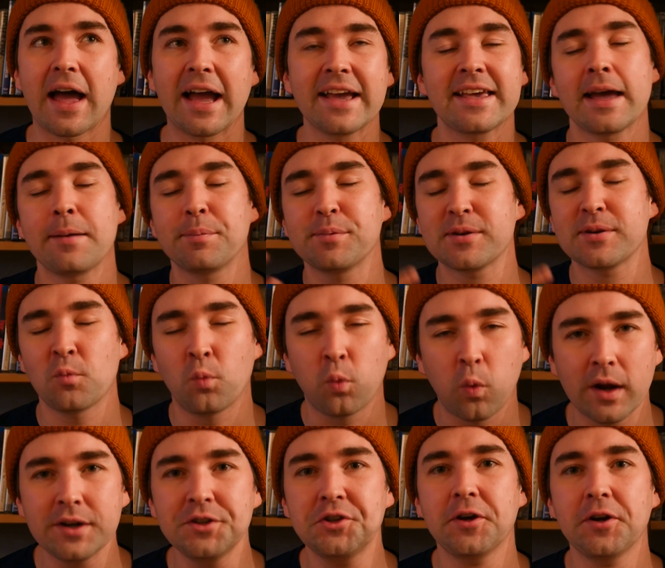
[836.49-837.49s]
I kept
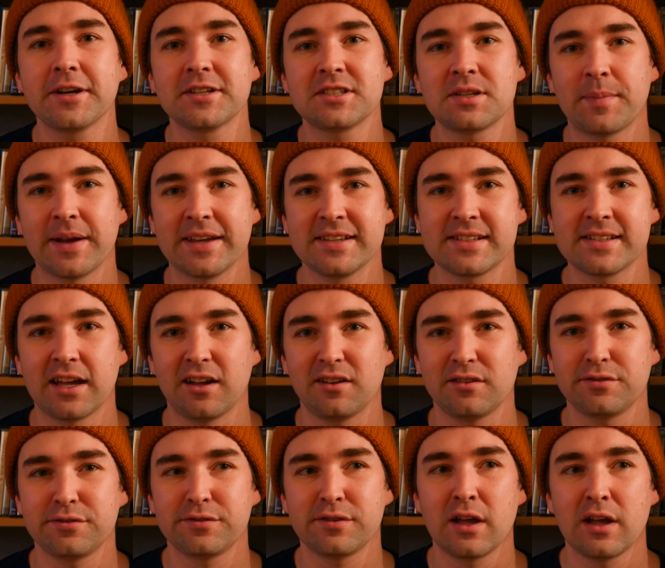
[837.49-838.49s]
wondering to
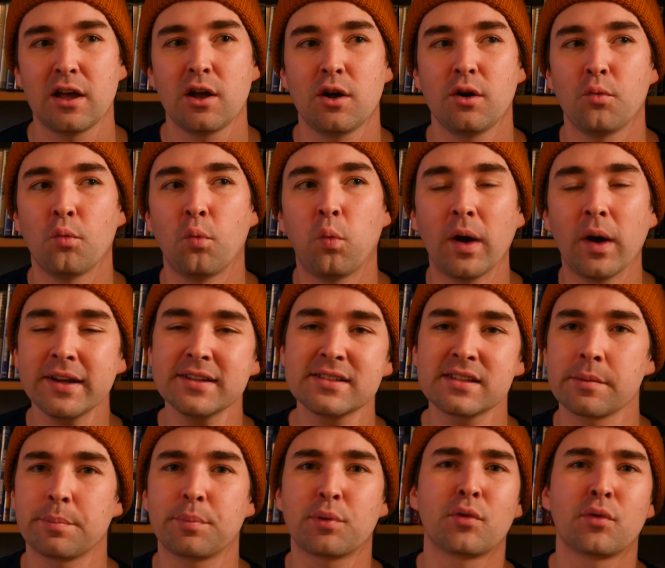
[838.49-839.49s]
myself, what is
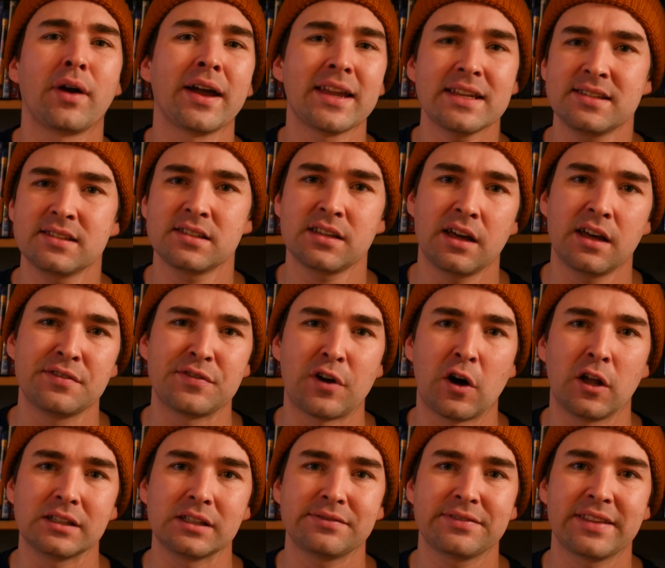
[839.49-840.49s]
the price of
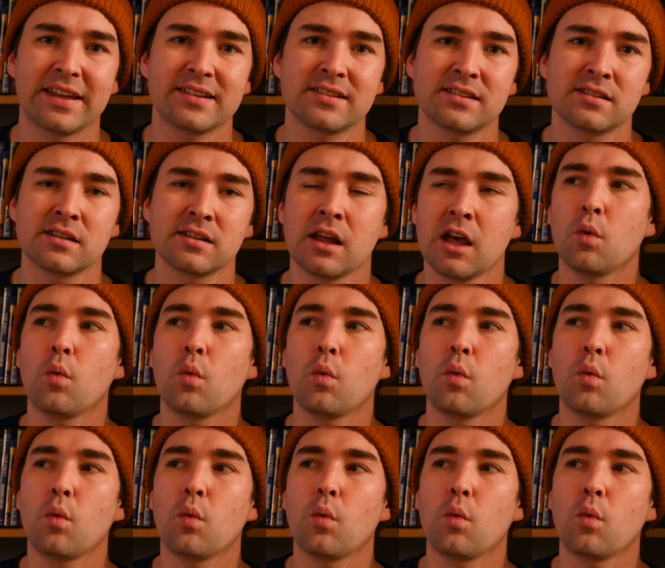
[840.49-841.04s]
all of this?